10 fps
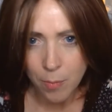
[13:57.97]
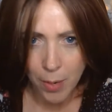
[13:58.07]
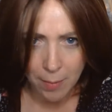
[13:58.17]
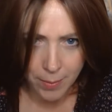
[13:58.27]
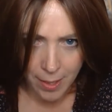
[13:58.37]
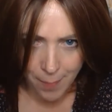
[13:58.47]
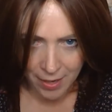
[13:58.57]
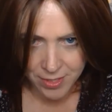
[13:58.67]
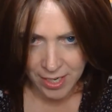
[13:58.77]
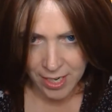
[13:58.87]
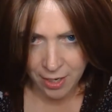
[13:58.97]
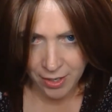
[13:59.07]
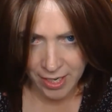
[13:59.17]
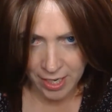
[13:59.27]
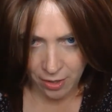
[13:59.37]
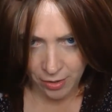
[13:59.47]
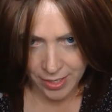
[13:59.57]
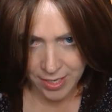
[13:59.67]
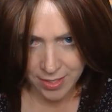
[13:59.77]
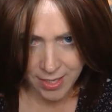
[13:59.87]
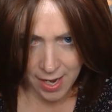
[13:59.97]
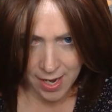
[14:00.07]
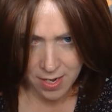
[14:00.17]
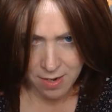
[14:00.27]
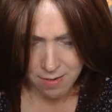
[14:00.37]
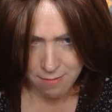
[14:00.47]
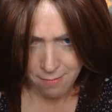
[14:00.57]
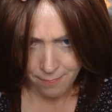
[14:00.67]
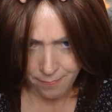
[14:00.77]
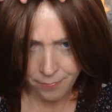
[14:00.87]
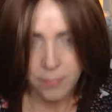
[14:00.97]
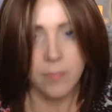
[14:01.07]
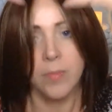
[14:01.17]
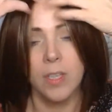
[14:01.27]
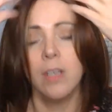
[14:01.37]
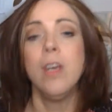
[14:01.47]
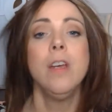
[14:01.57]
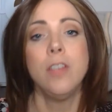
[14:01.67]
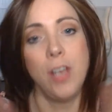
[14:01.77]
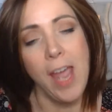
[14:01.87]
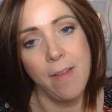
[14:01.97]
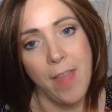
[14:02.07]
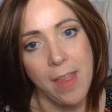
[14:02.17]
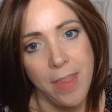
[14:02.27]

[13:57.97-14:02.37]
probably about to here and here on each side. So you have that